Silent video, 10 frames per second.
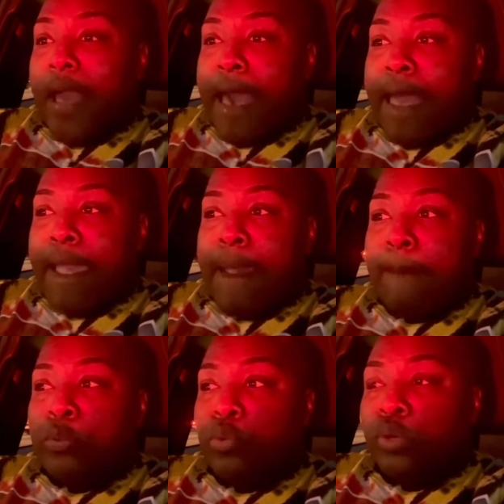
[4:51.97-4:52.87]
I
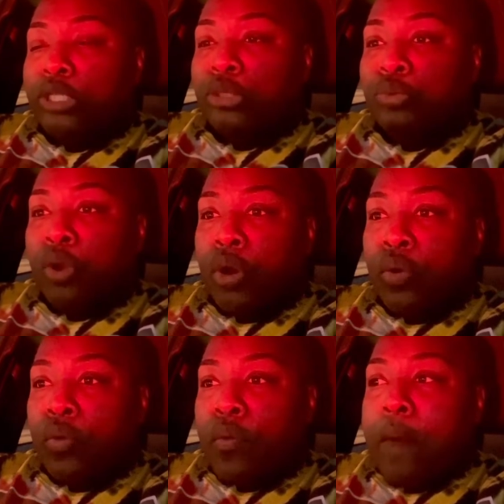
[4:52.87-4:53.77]
am going to
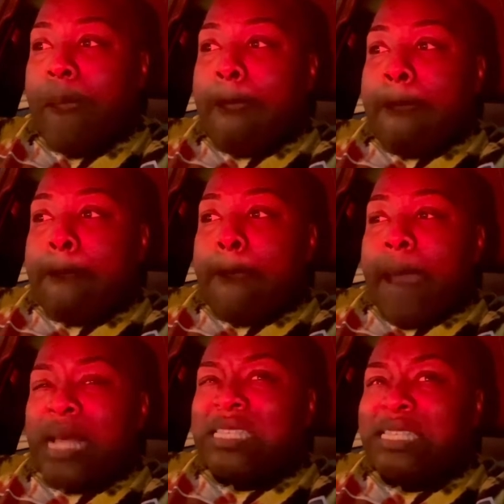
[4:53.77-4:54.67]
go
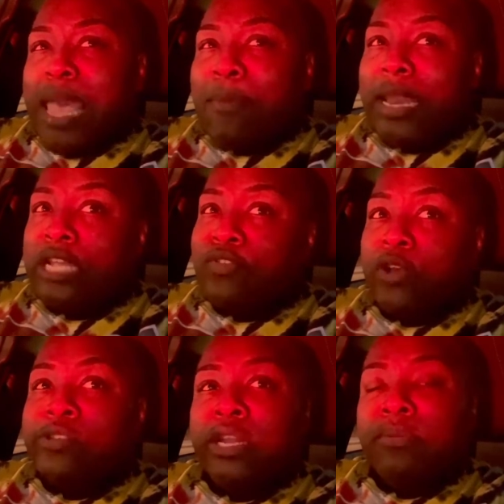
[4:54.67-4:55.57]
I said my next video
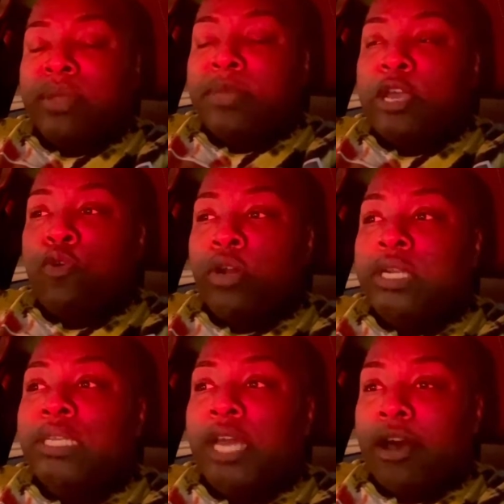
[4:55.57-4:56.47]
is going to be me going
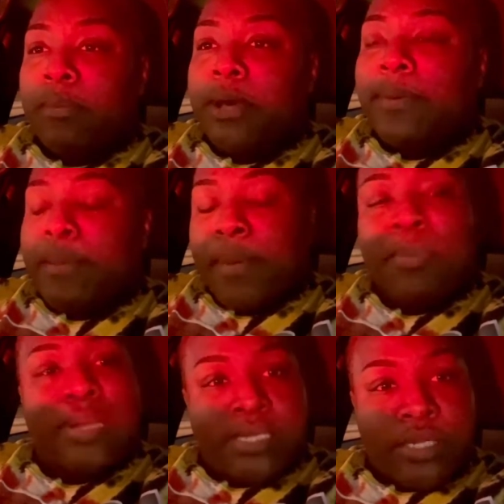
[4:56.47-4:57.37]
in depth about my
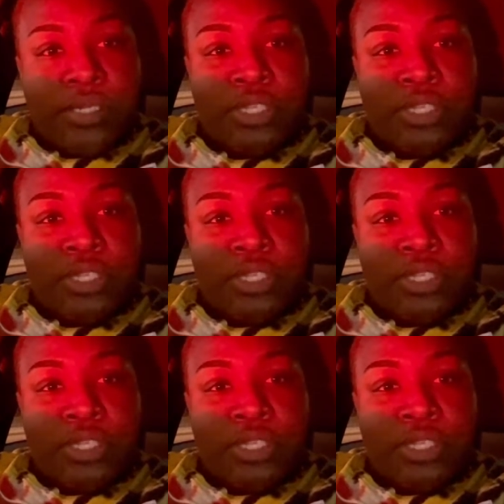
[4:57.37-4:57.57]
business.